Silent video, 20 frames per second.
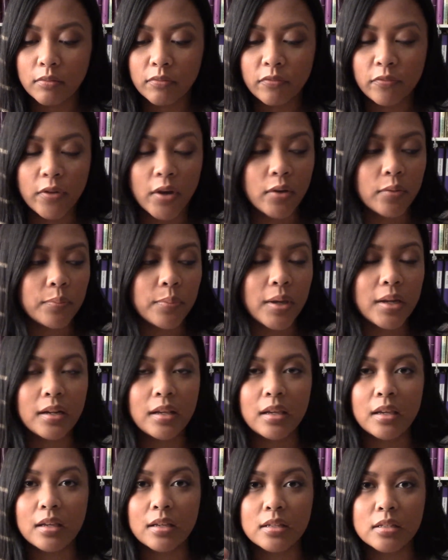Fountain pen
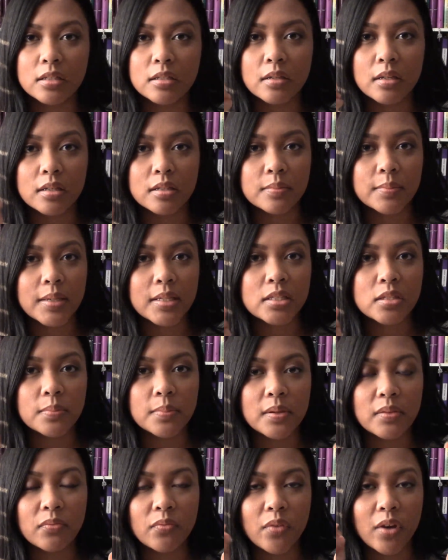ink is made to
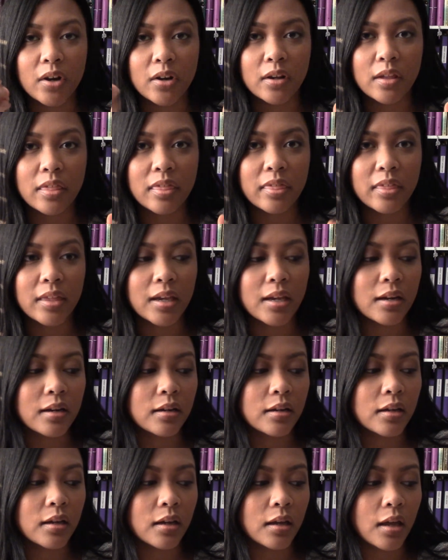be very
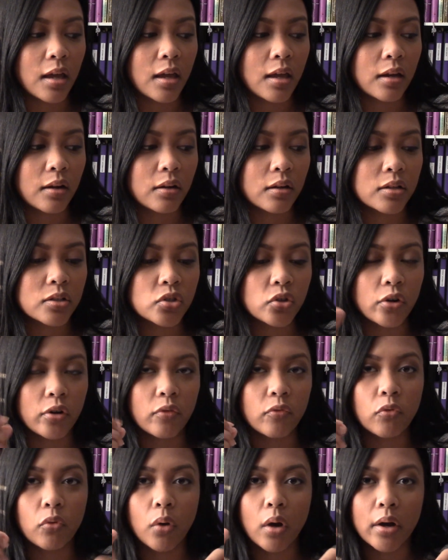thin and sort
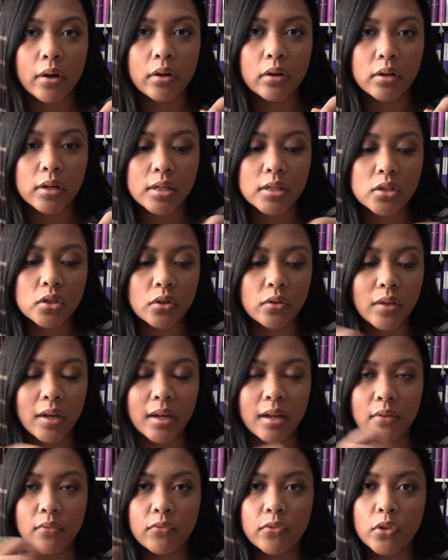of watery so
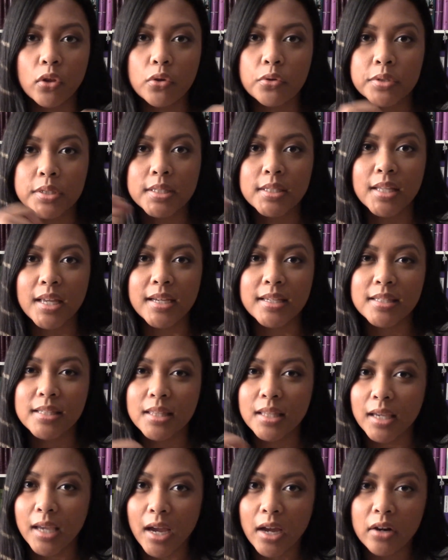that it flows
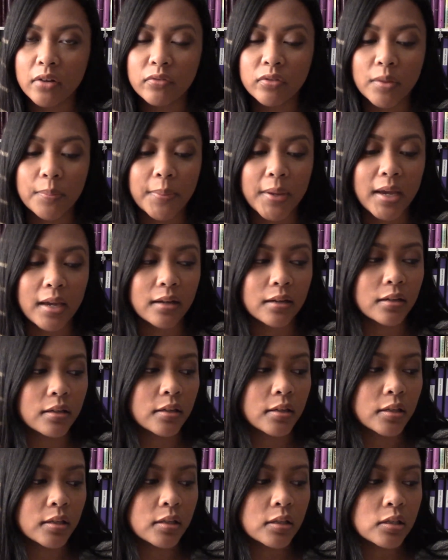nicely out of the pen.
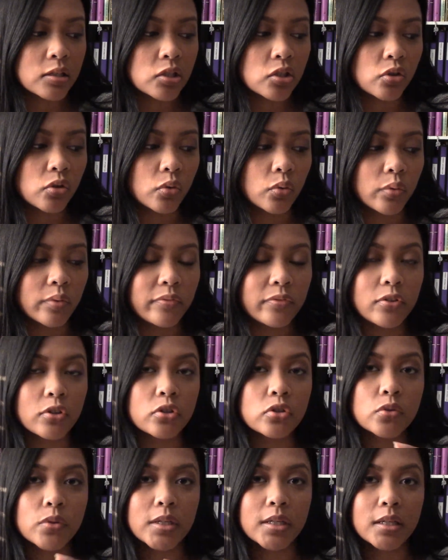So if you're
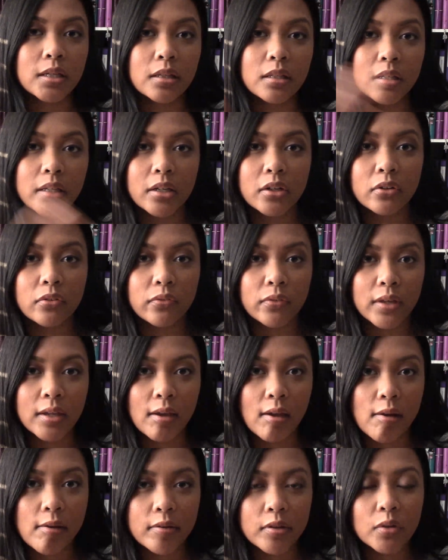doing
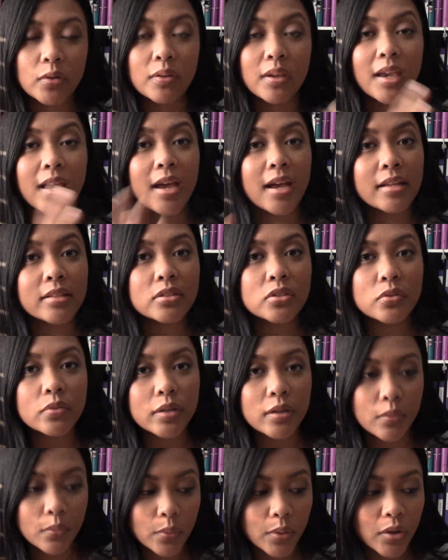calligraphy, you can do
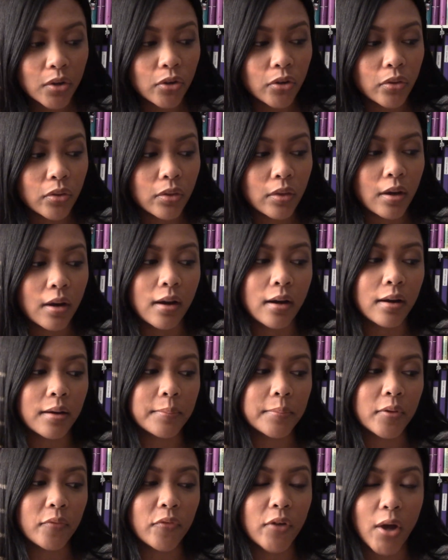it with
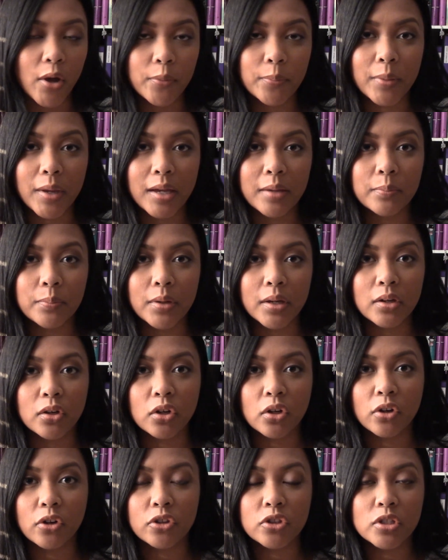a fountain pen, but
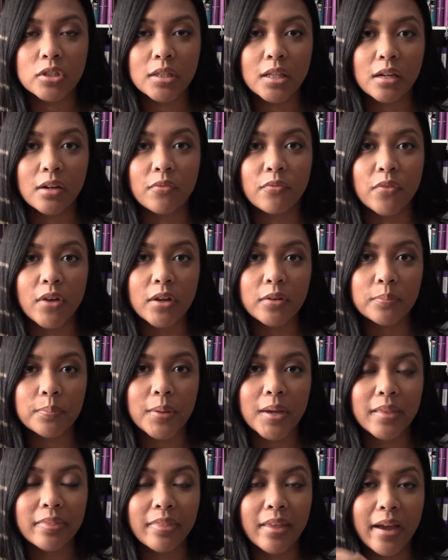you're going to need a fountain
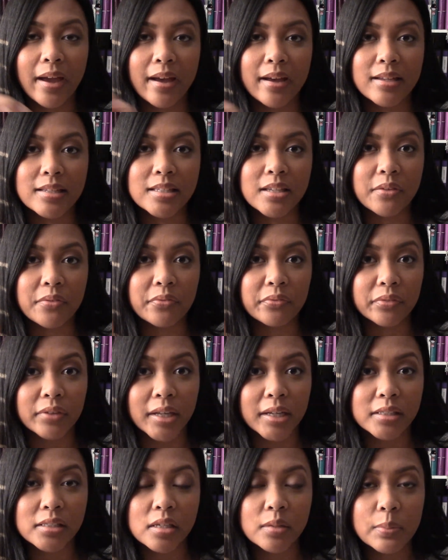pen that has a
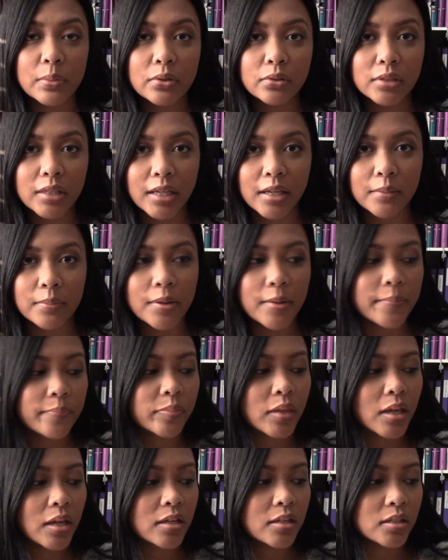flexible nib,
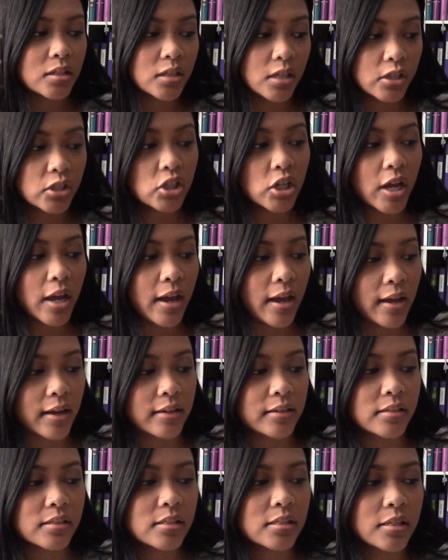such
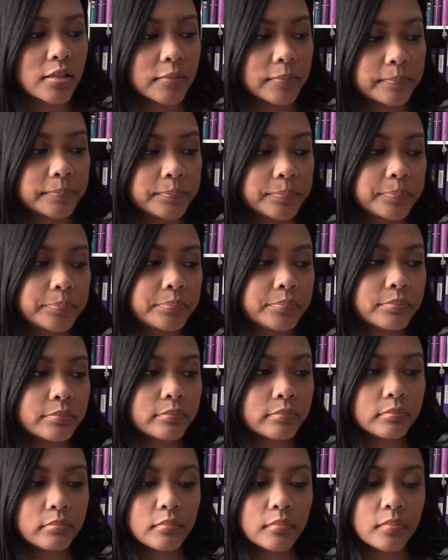as
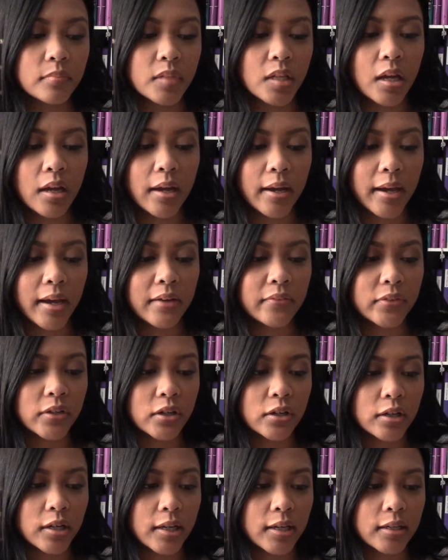I have
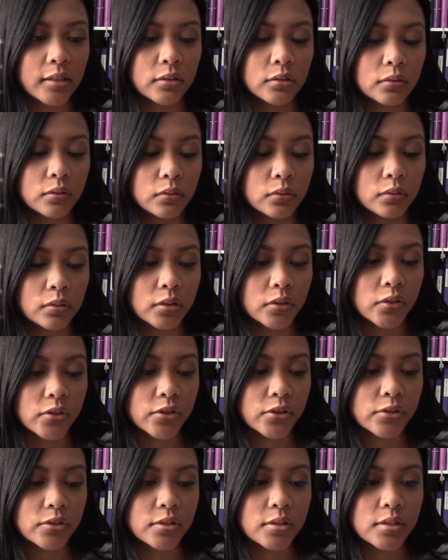here a
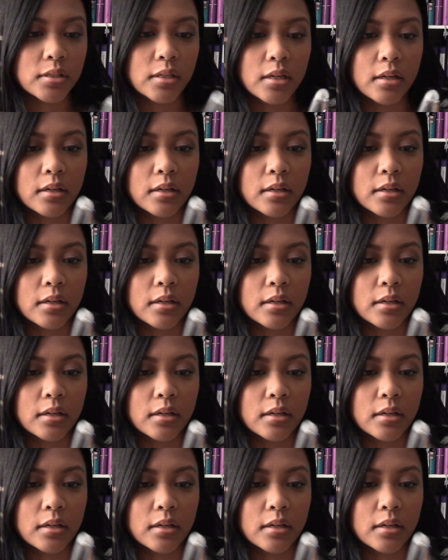Noodler's